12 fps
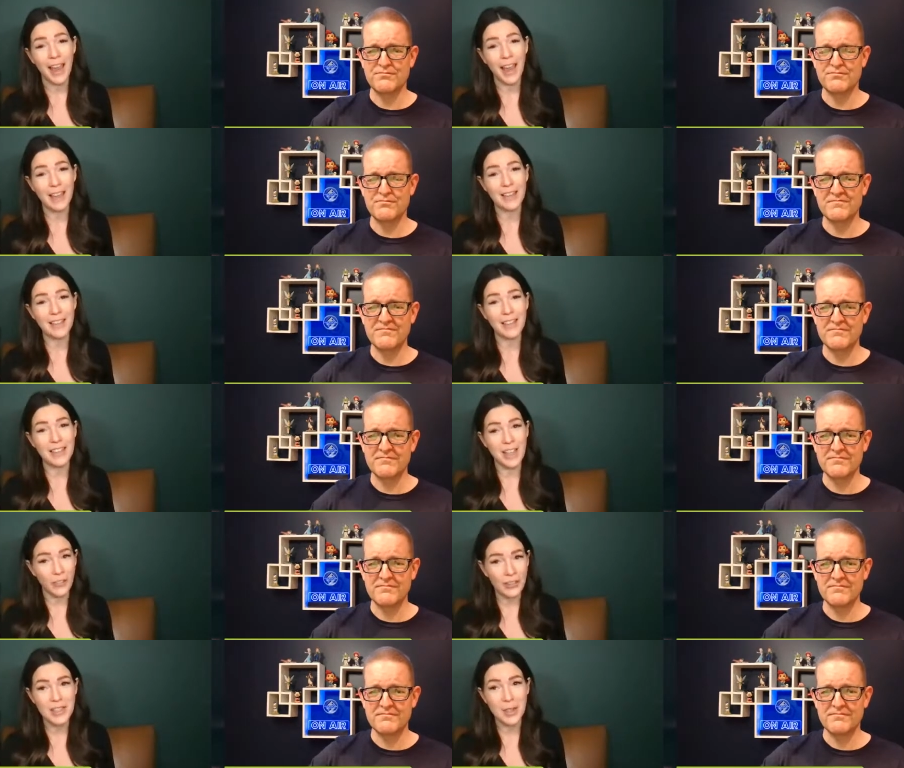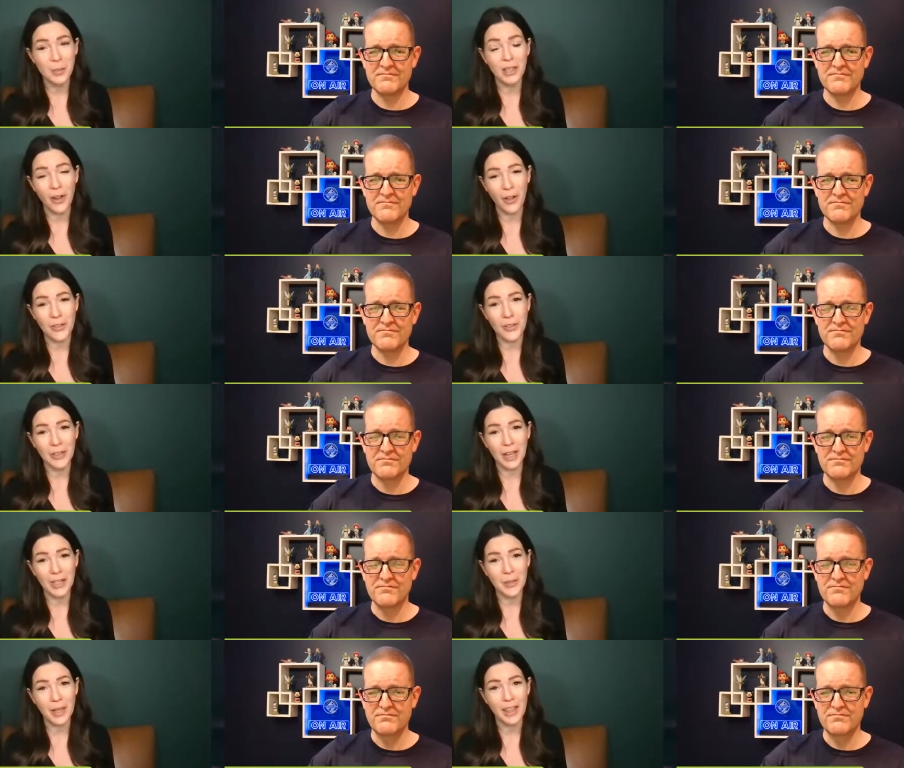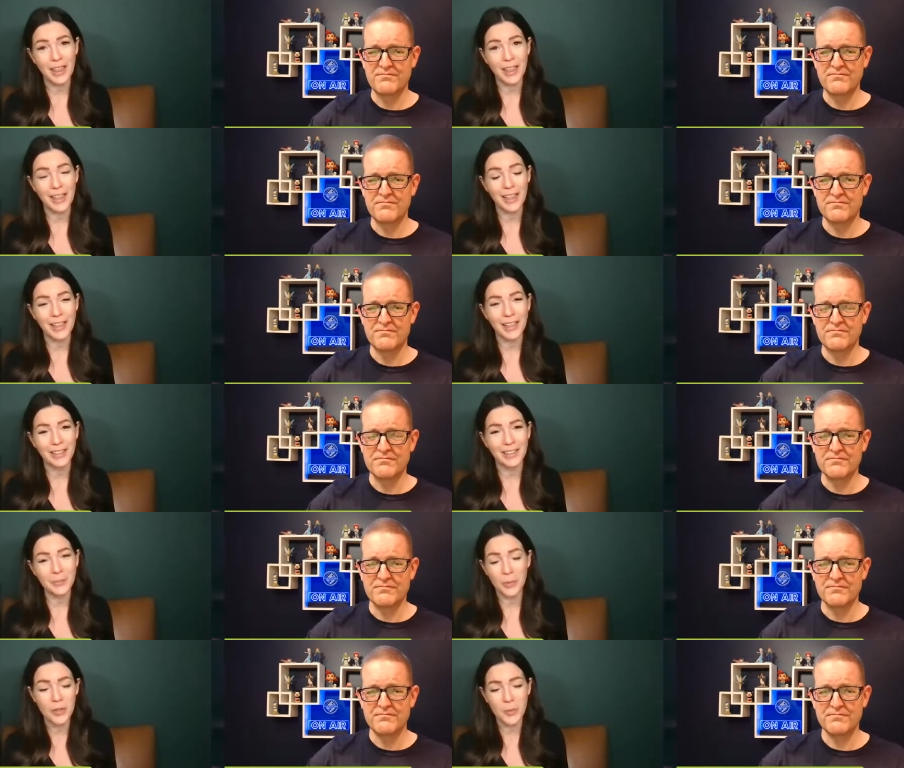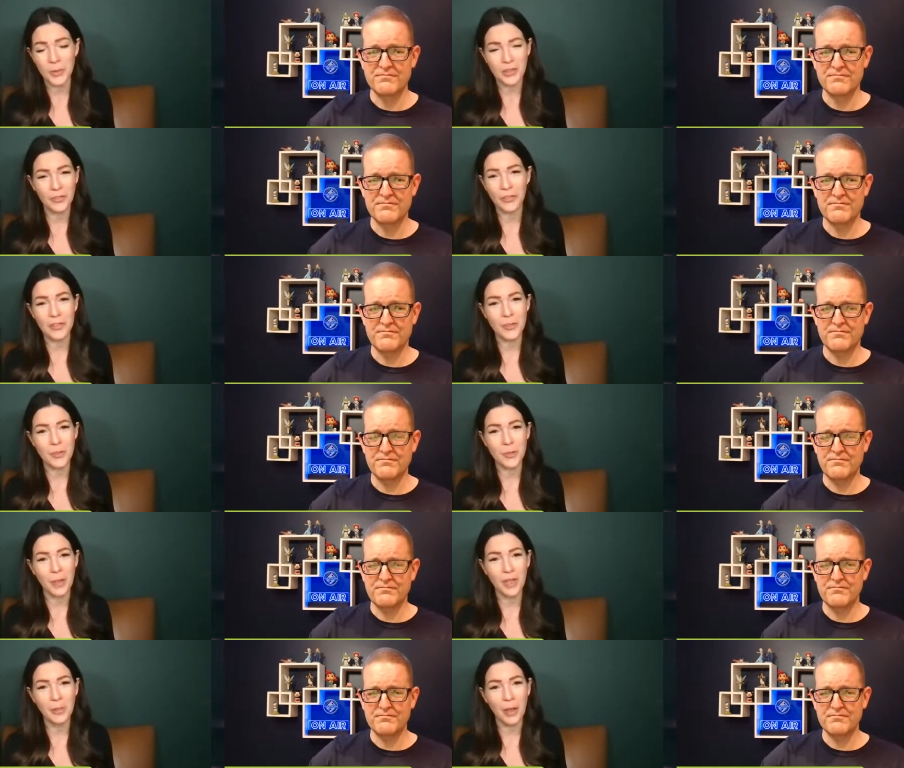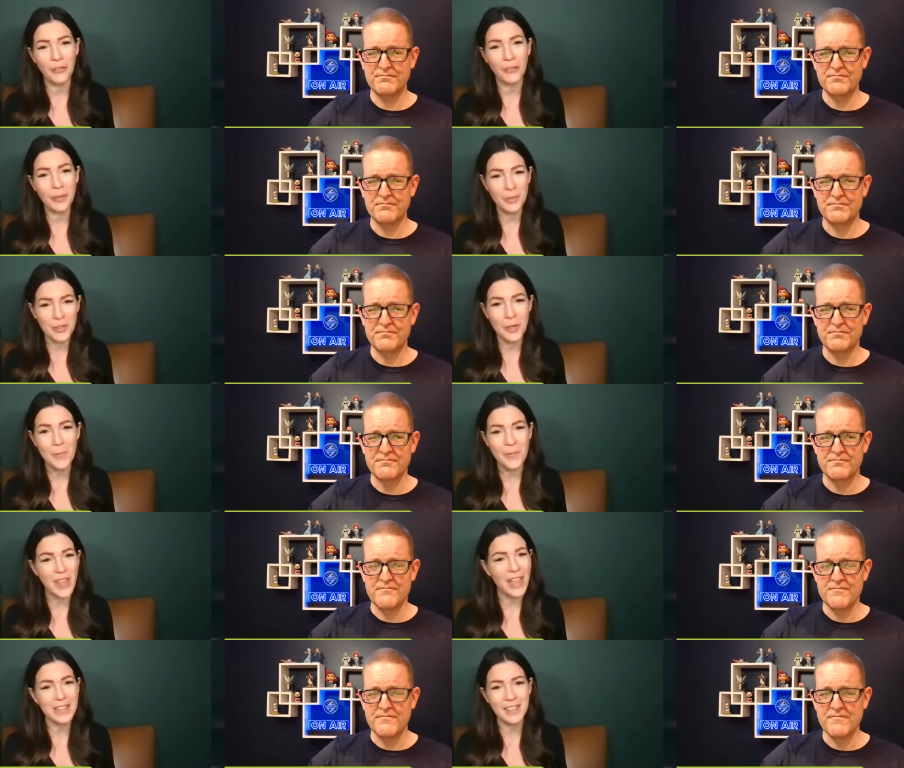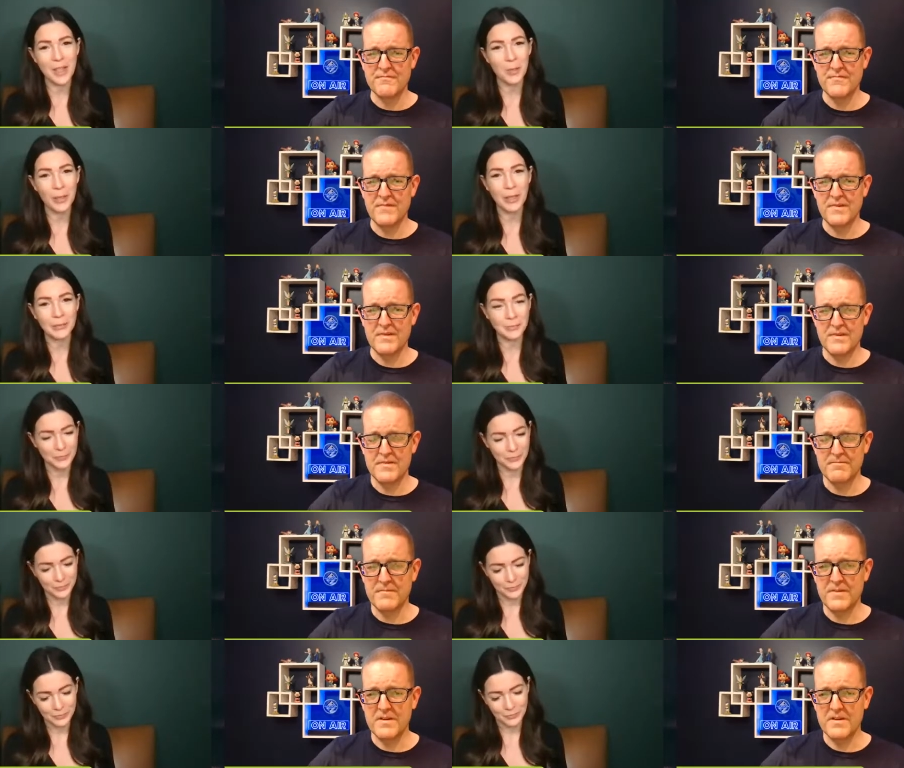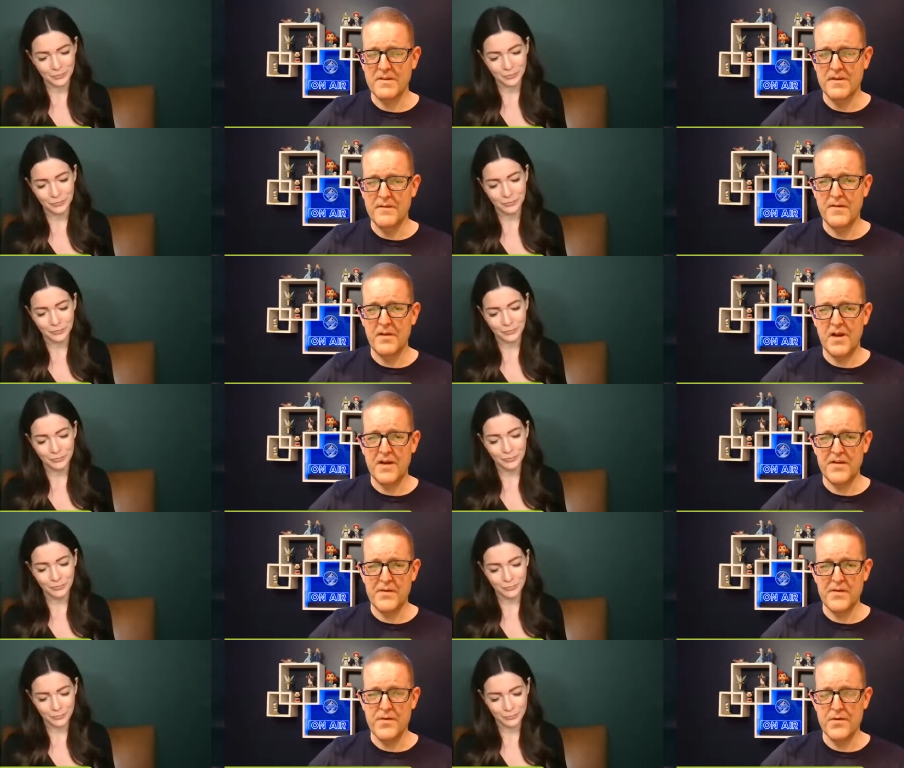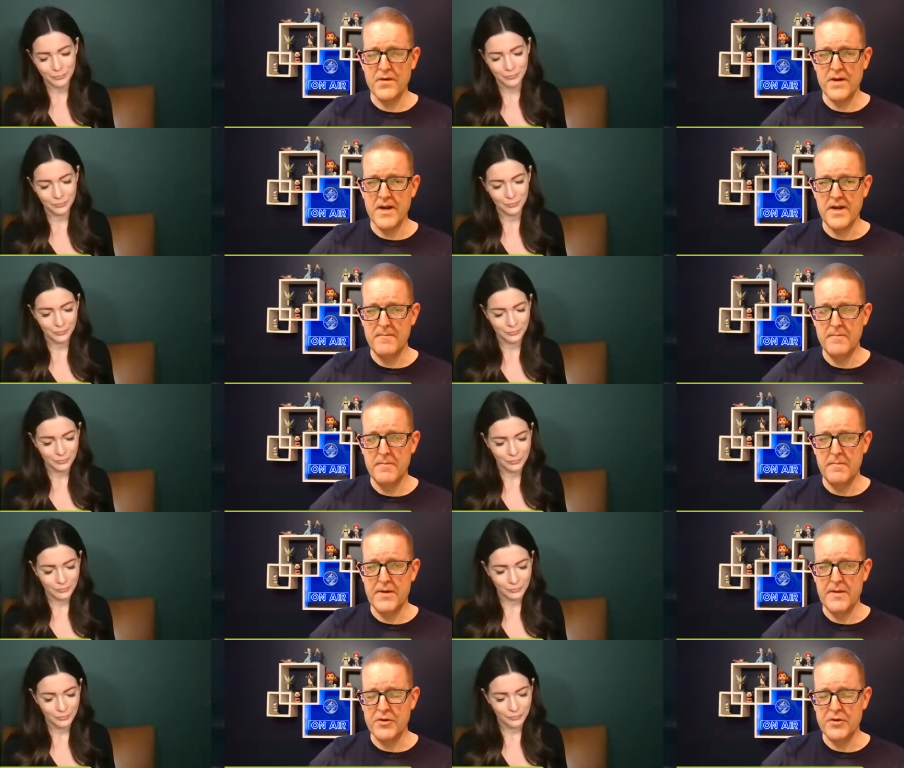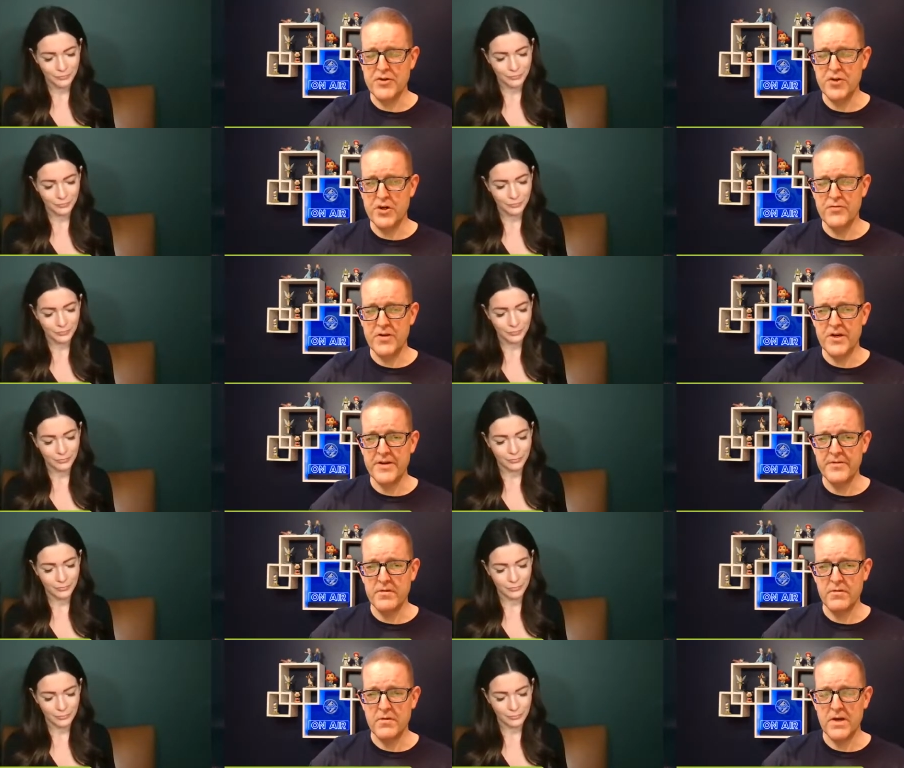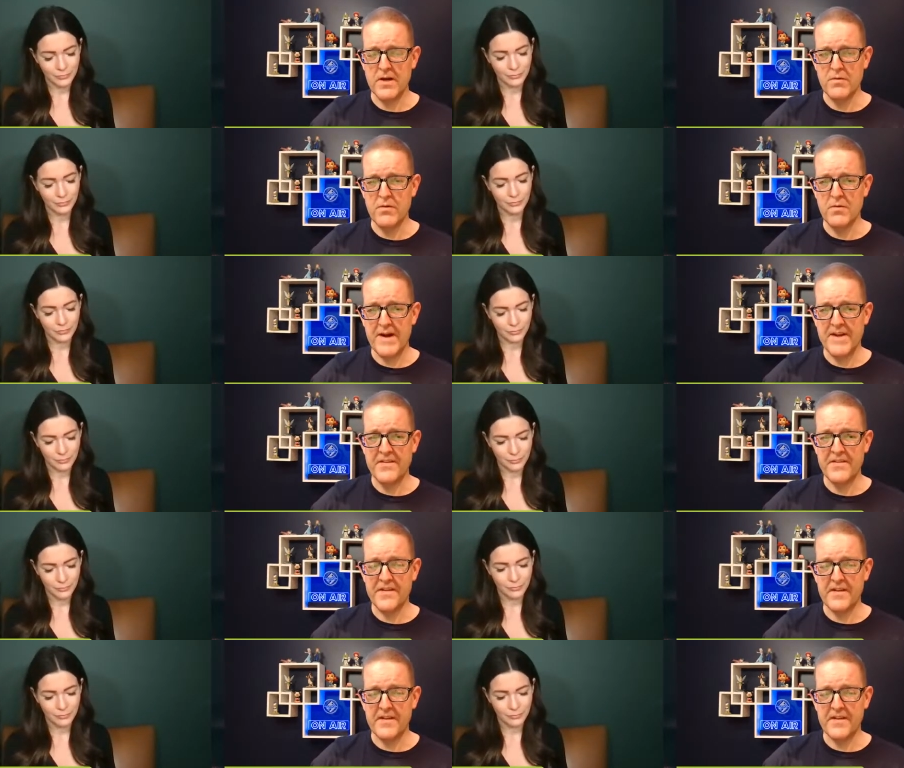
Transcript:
Speaker 1: and uh, definitely somebody to also connect with in uh, multiple different social media platforms. So lots to celebrate.
Speaker 2: Uh, philosopher uh, Pema Chodron uh, reminds us, and